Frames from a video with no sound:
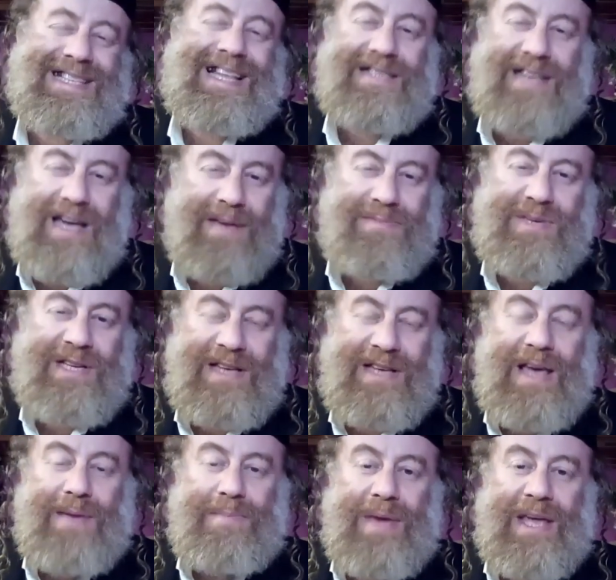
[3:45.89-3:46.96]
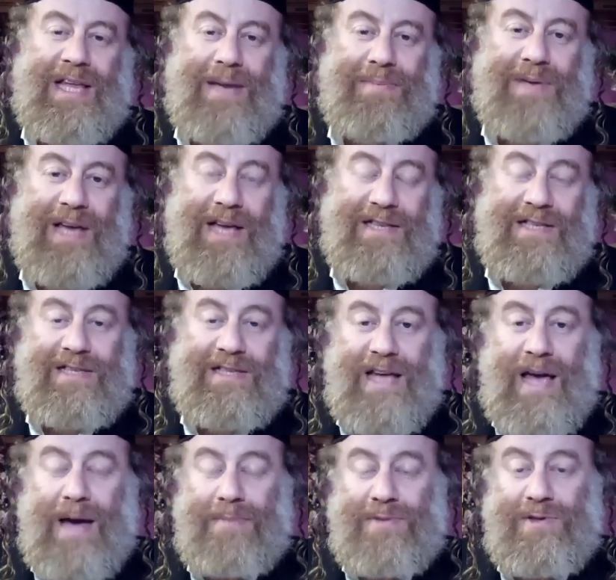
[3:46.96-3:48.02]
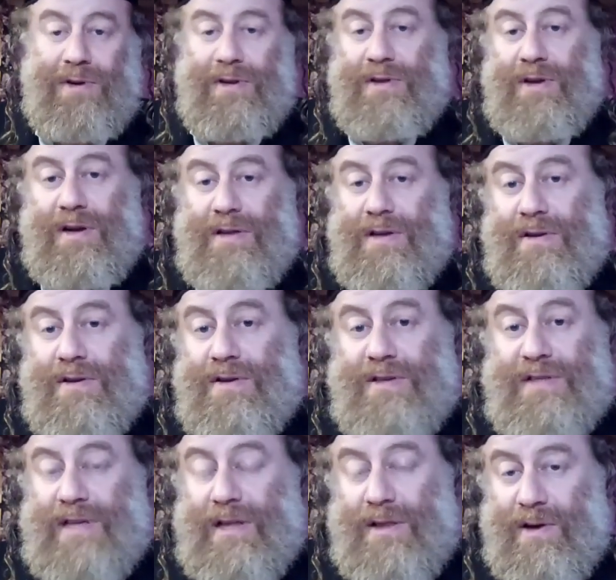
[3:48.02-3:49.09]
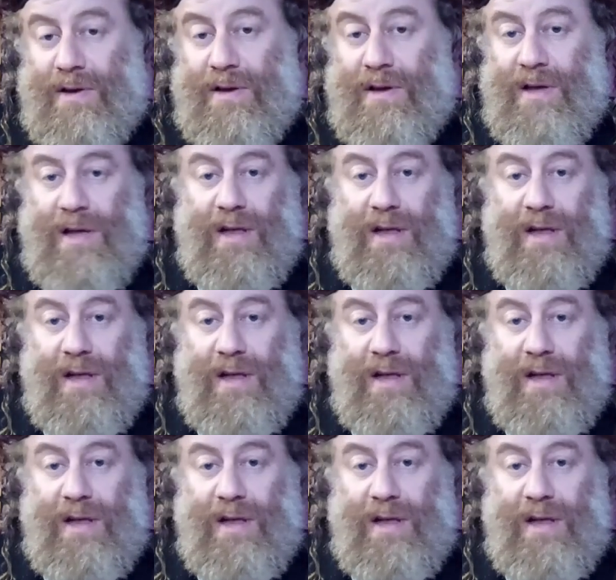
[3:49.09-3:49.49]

Let's say I'm just making up case and say I'm sorry. No, no, no. You said no.